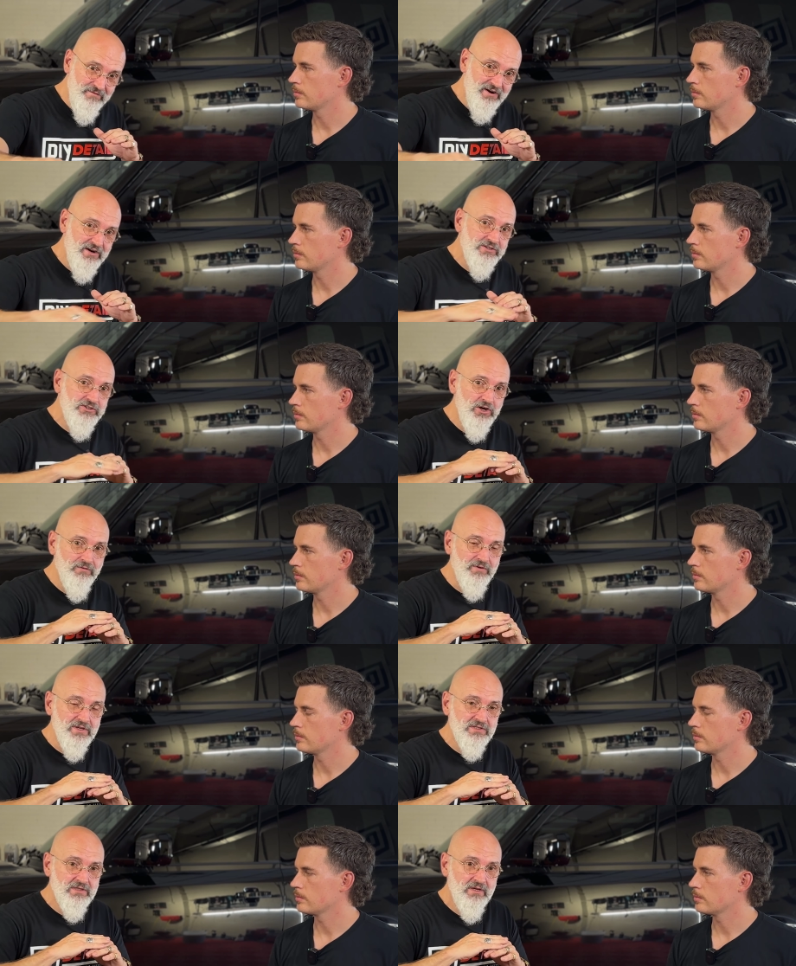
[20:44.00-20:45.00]
Speaker 1: very
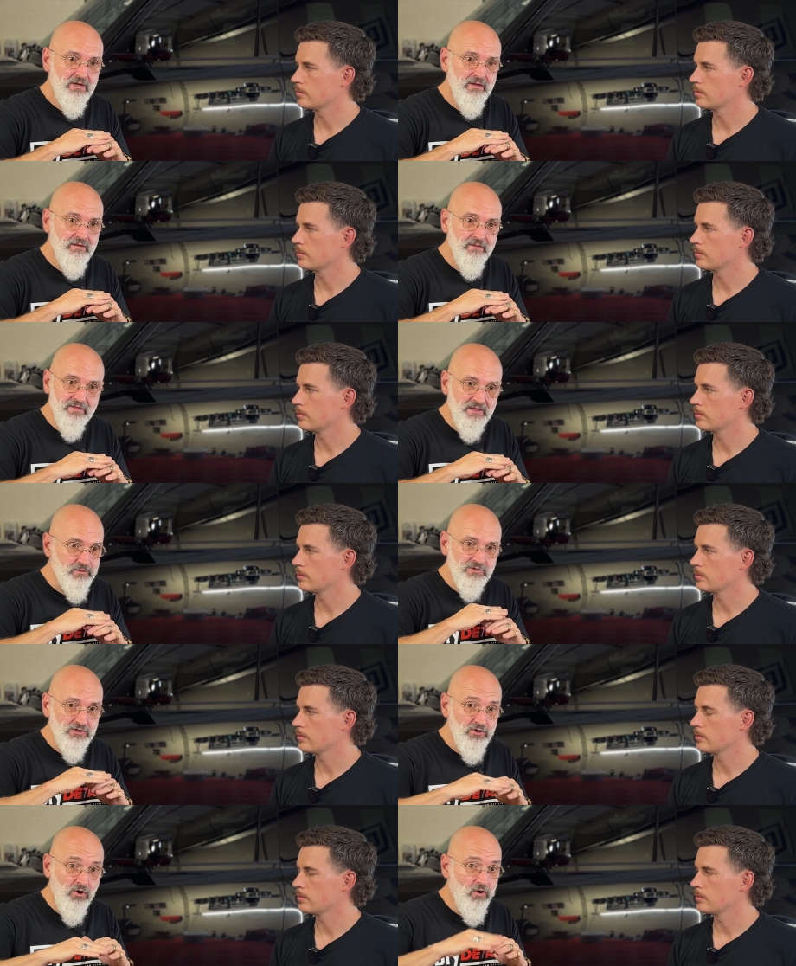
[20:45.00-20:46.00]
surface, there
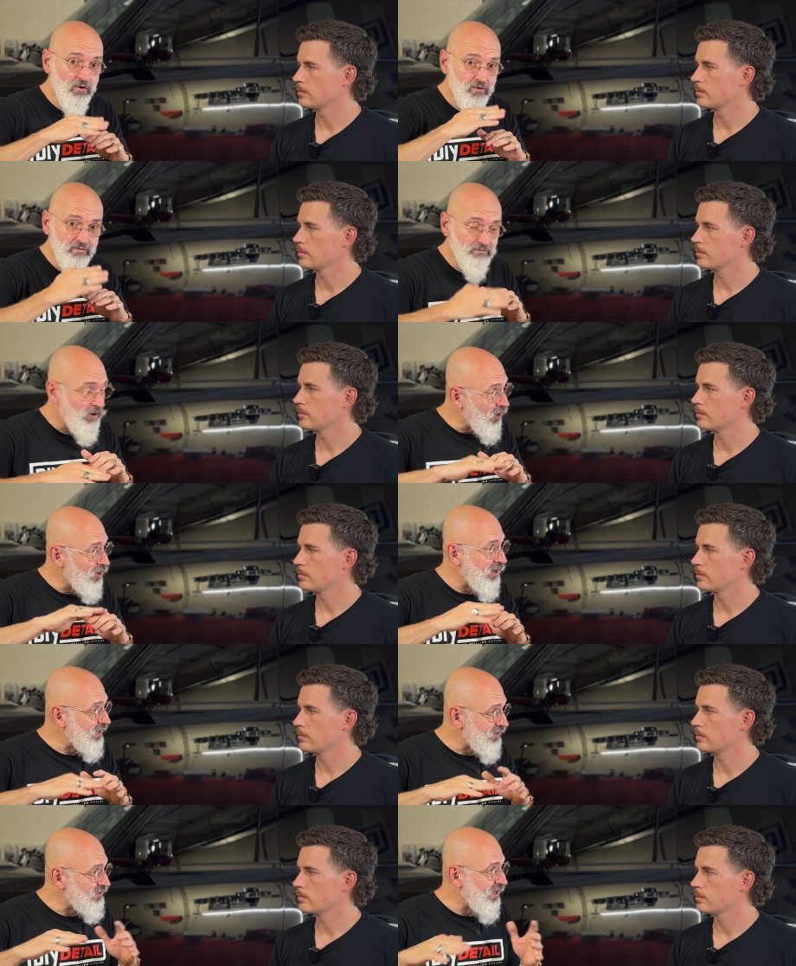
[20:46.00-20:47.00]
was no
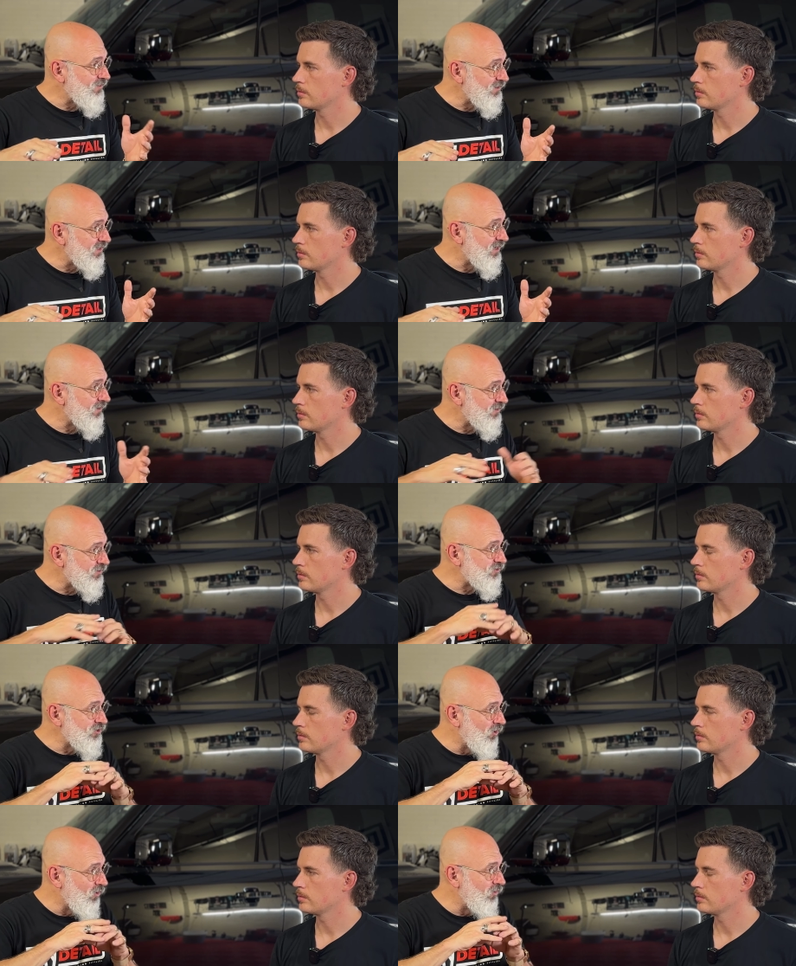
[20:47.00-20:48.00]
marring or nothing there. There
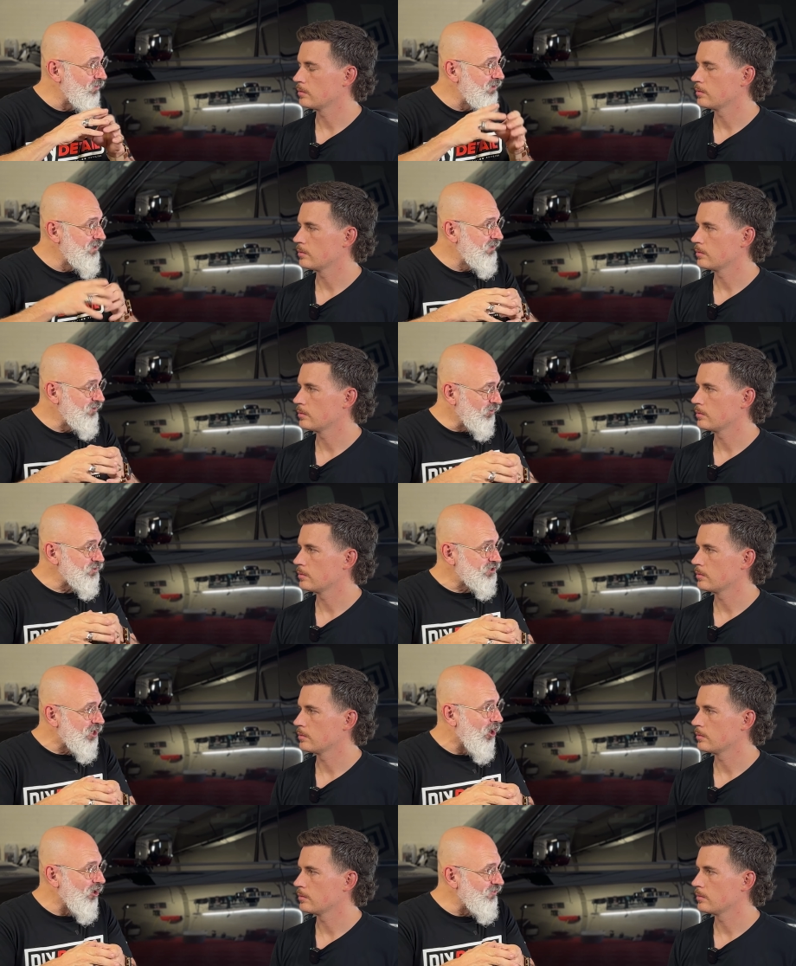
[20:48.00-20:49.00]
was no, no
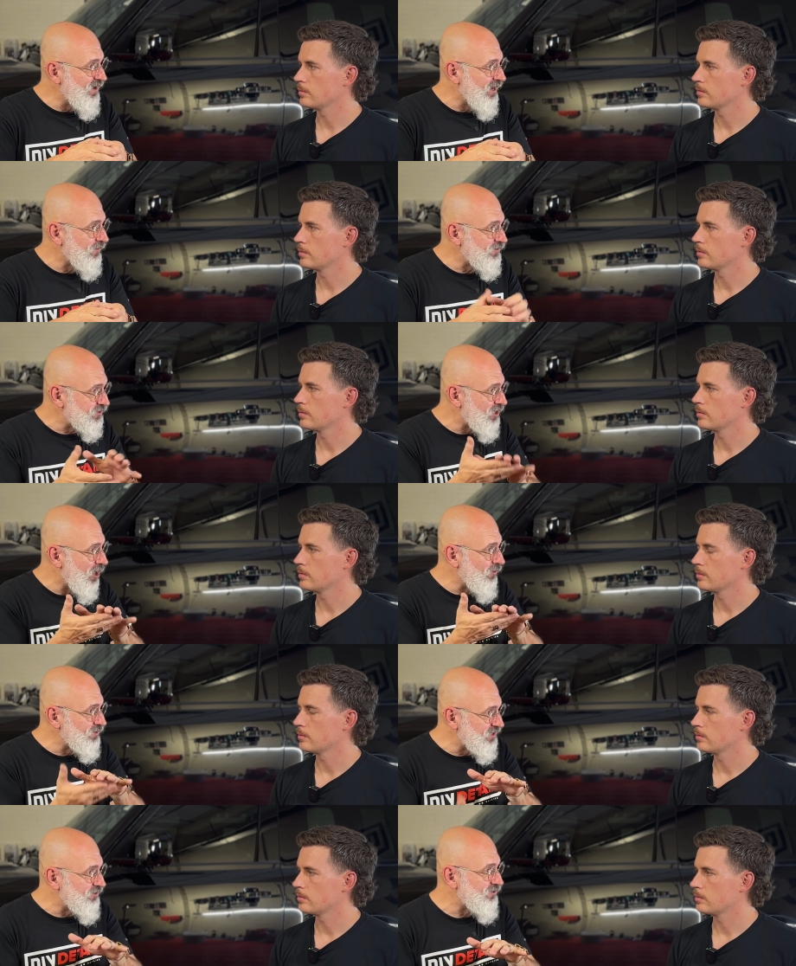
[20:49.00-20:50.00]
scar there. The scar
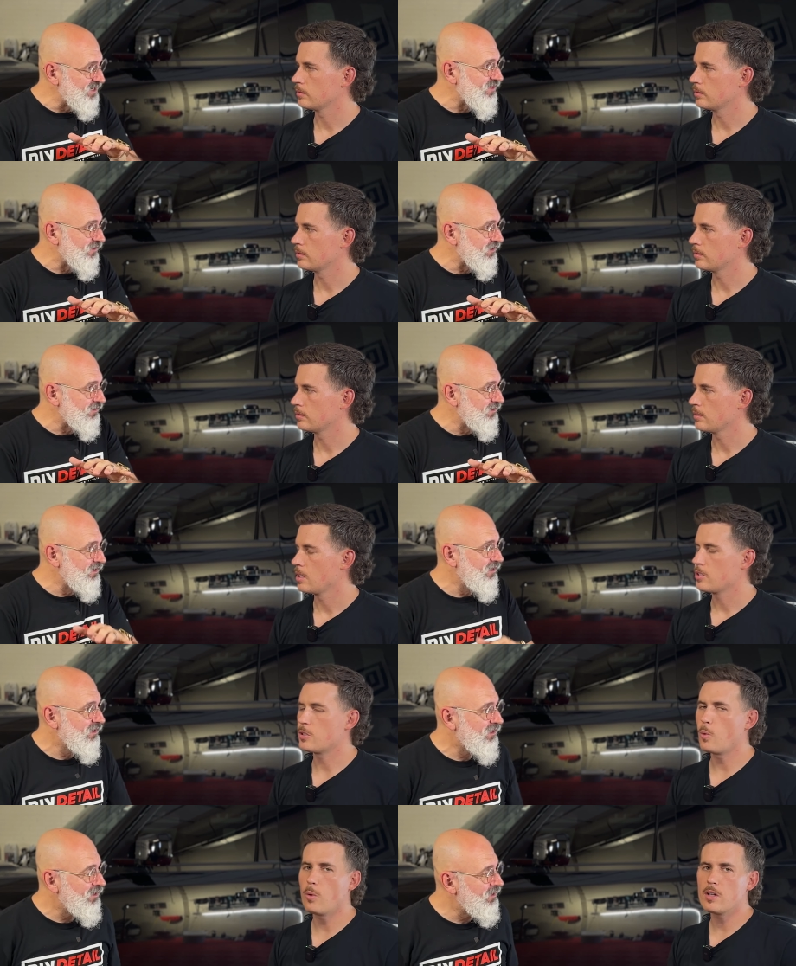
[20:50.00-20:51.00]
was
Speaker 2: underneath it.
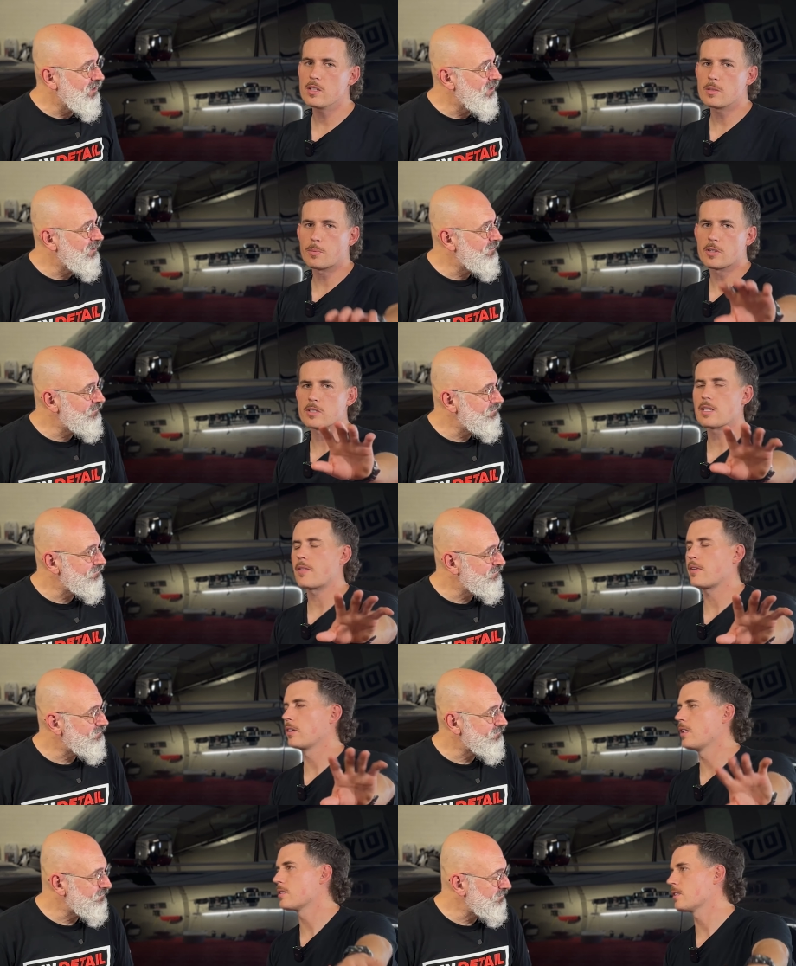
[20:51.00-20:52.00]
So what is the person out
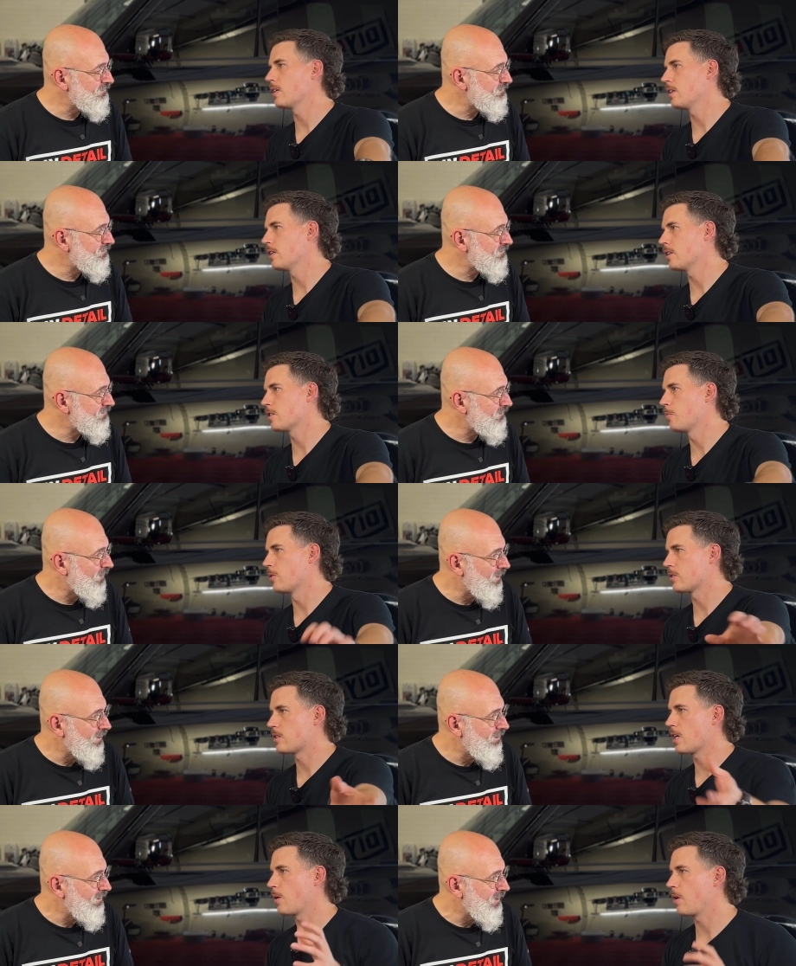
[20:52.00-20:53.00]
there listening supposed
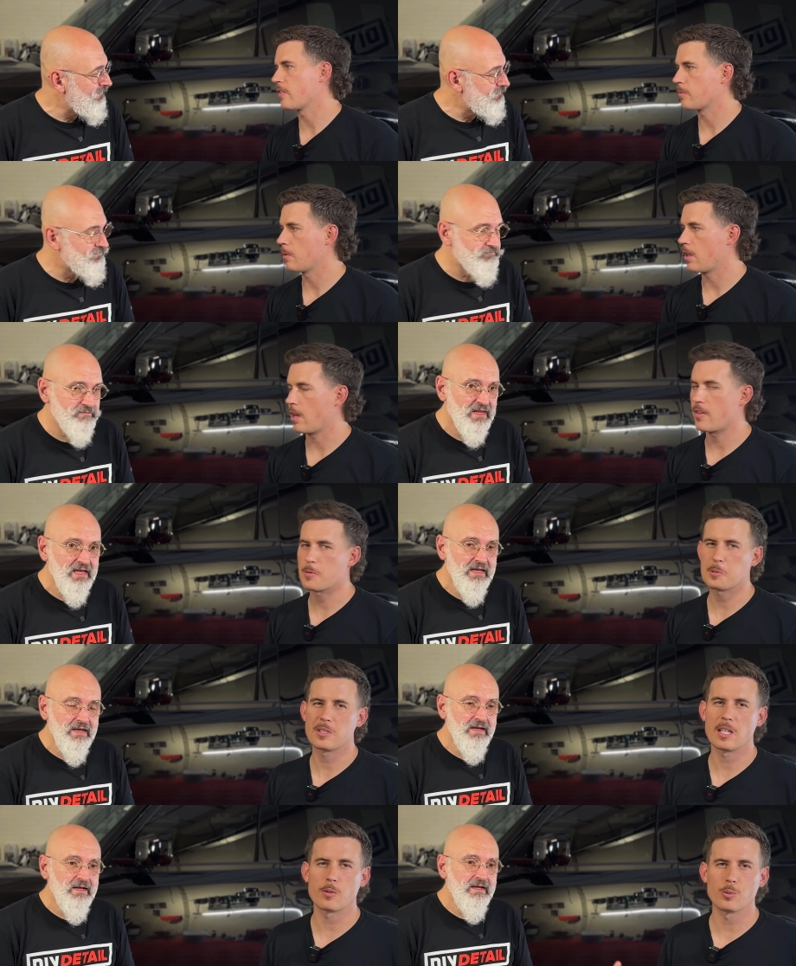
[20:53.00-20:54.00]
to take away from all that? Are they
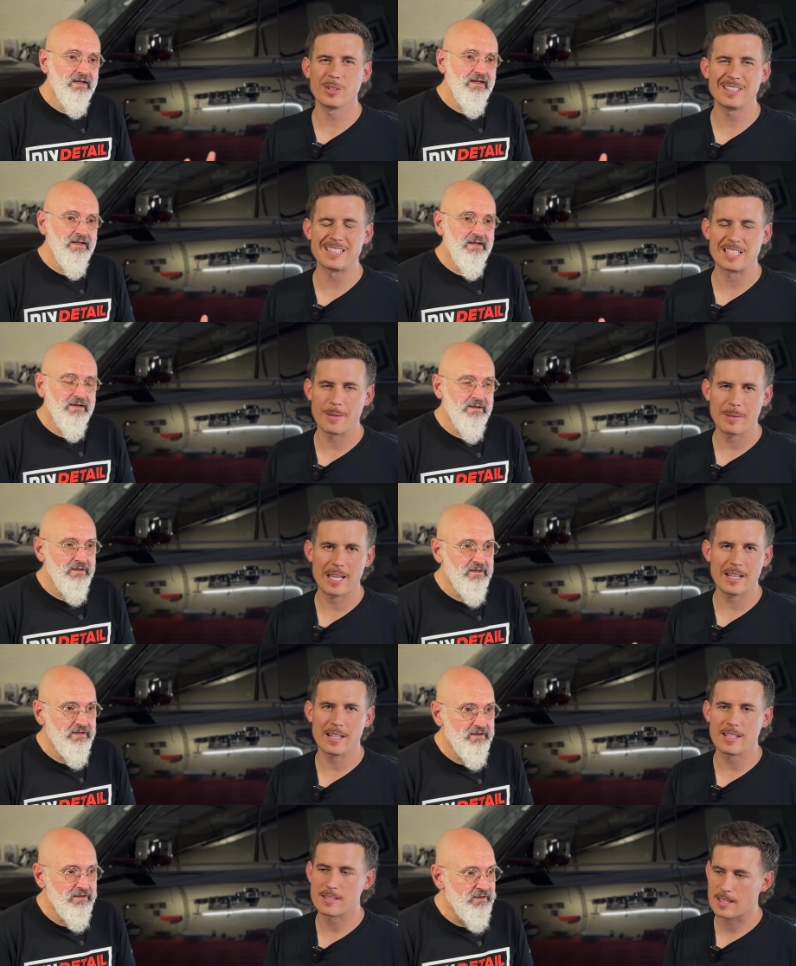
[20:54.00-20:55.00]
supposed to get real
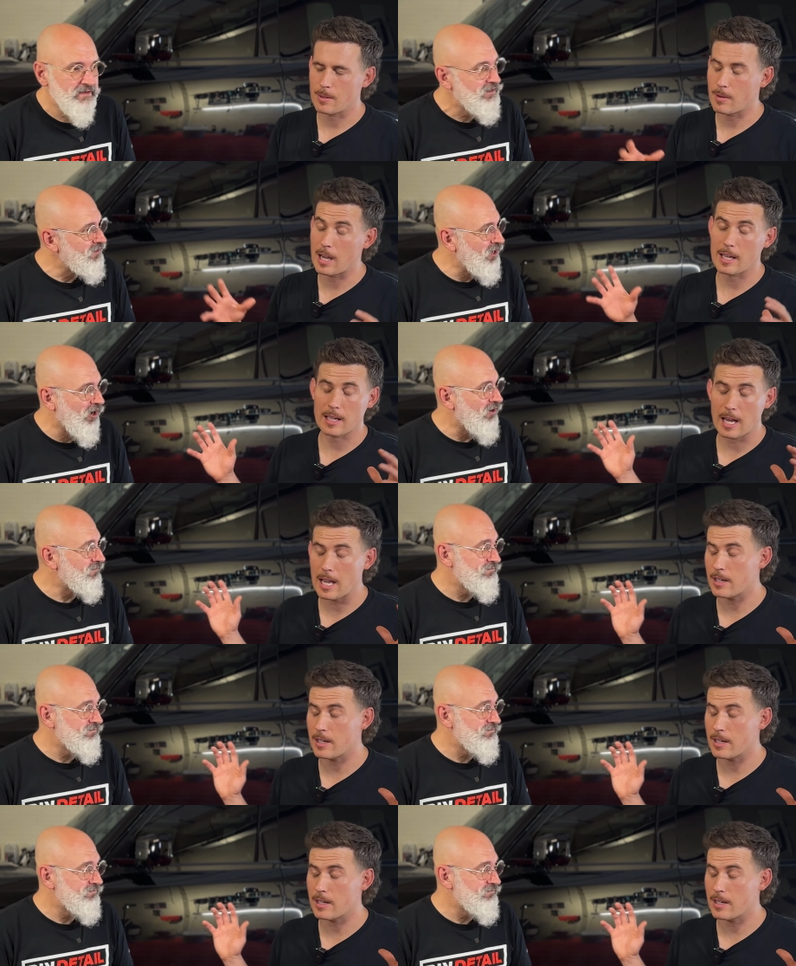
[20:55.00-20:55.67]
intimidated and say, wow, no. I